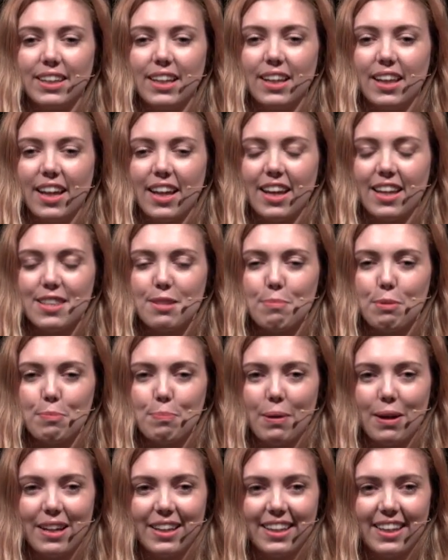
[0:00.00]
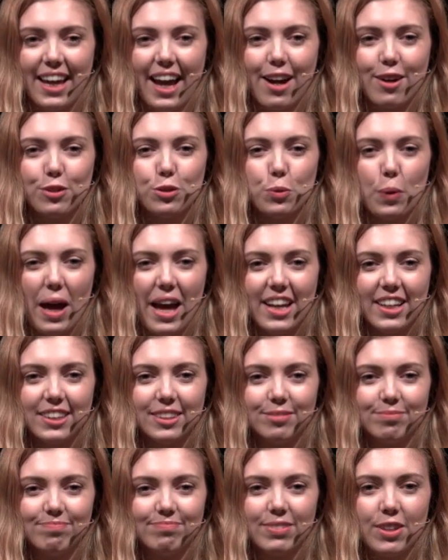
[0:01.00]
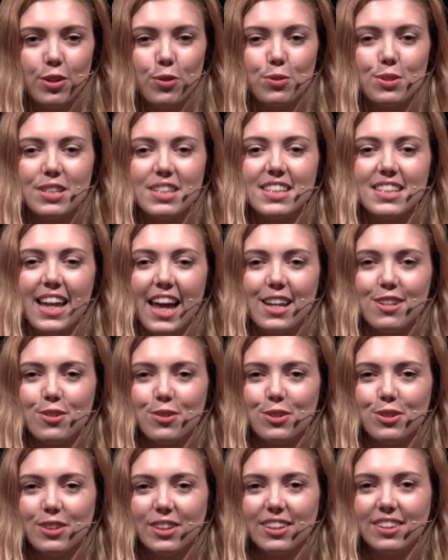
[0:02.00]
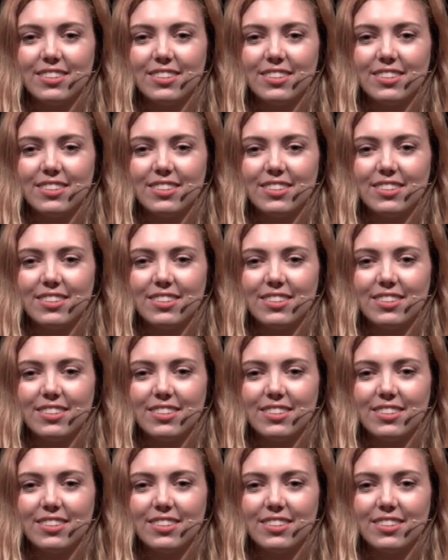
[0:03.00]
uh, the book by Carol Dweck or seen the TED Talk.